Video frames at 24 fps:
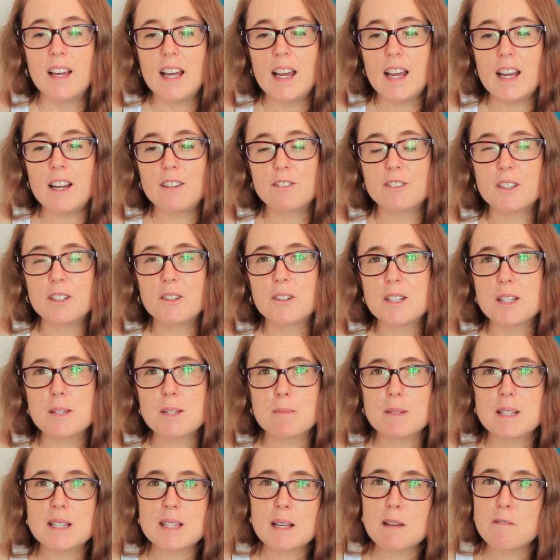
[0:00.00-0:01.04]
every
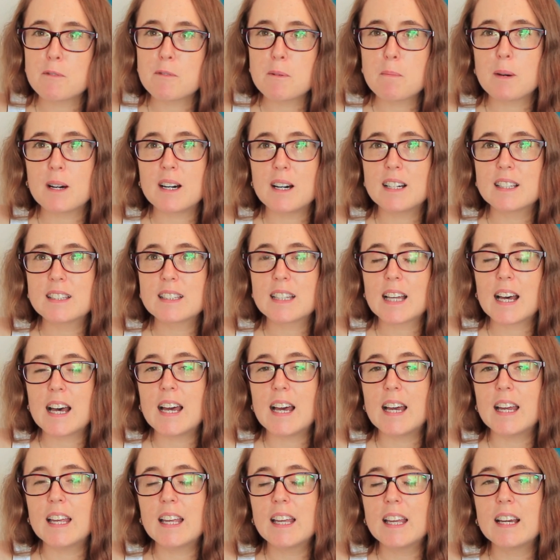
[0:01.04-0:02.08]
Christmas, every
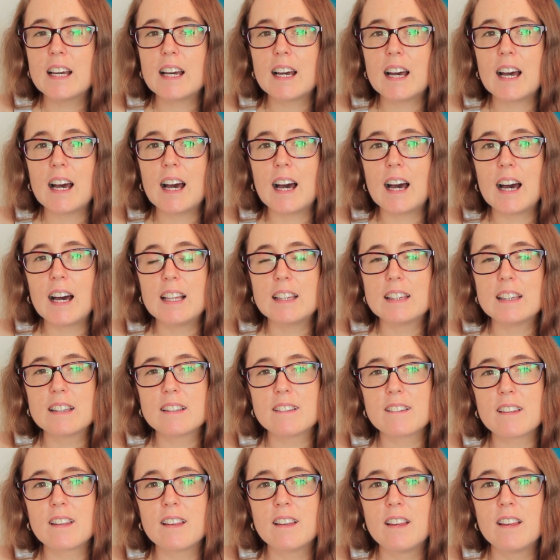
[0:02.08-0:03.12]
birthday,
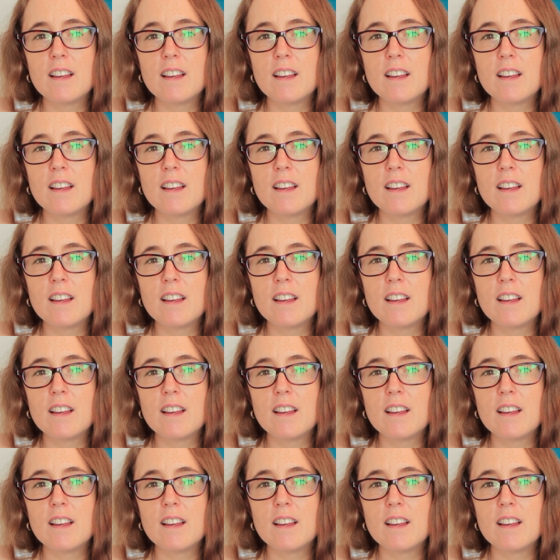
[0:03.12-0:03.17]
and